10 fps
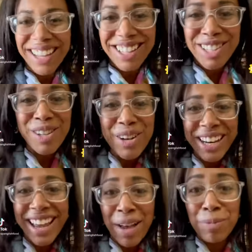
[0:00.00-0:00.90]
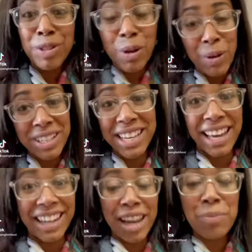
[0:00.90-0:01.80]
it's Loyda. I'm so
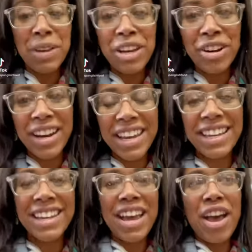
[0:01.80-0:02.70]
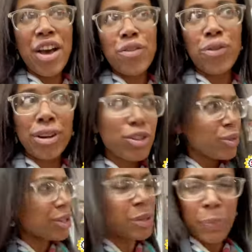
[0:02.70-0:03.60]
excited. I'm here in
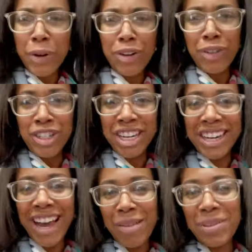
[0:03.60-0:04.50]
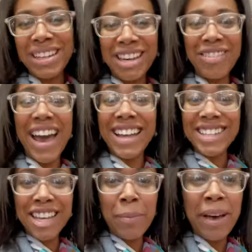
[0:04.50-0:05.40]
Fredericksburg, Virginia, I believe, at
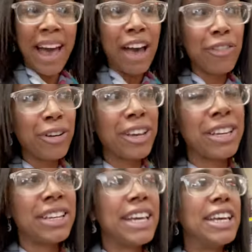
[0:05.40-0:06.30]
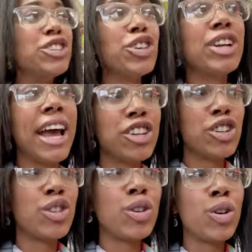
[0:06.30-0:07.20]
Tema African
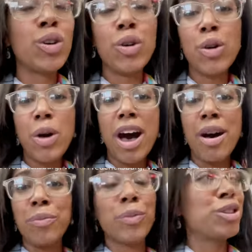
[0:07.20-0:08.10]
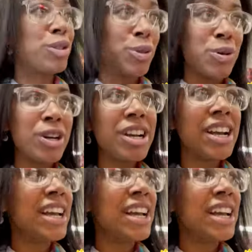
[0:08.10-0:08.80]
International store,